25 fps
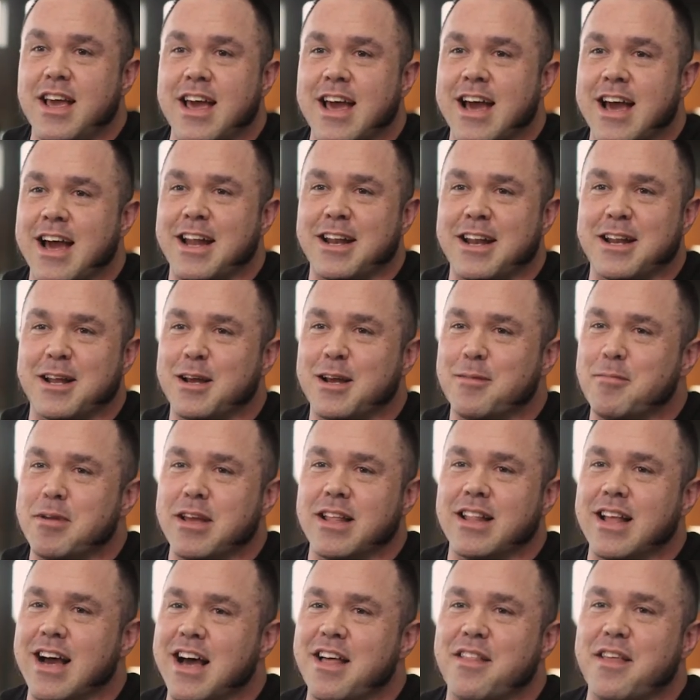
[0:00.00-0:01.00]
And I
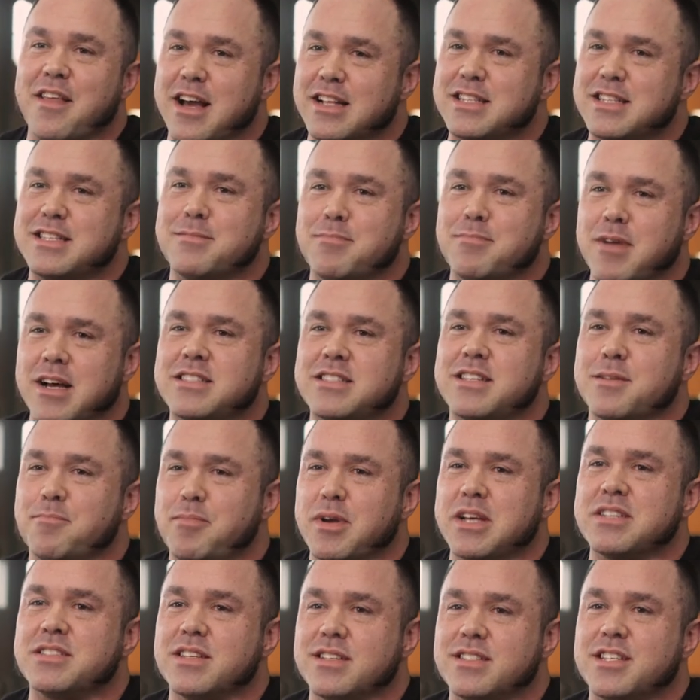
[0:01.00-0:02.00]
mean, that's a
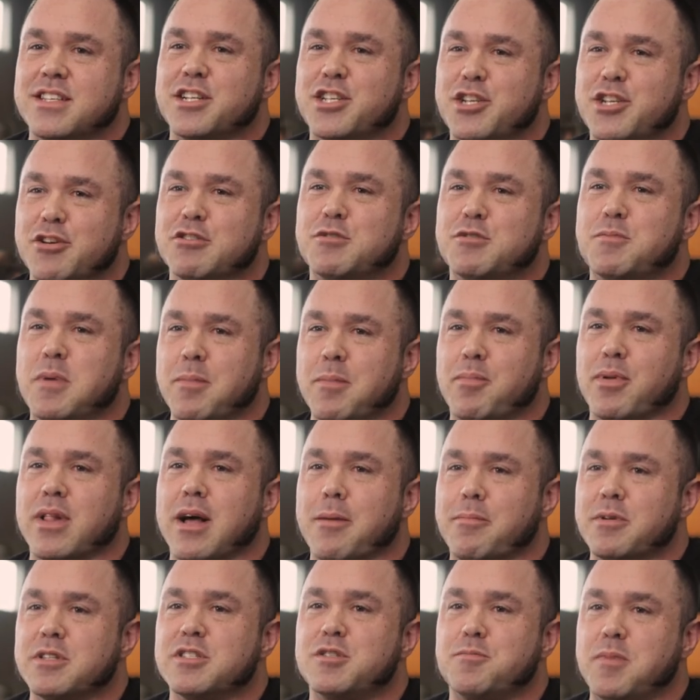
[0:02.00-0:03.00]
business that chews people
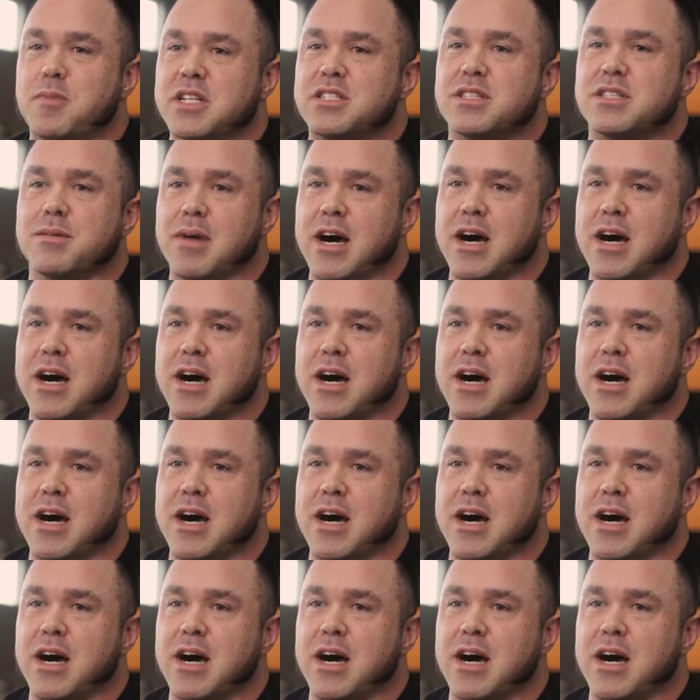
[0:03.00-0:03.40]
up and spits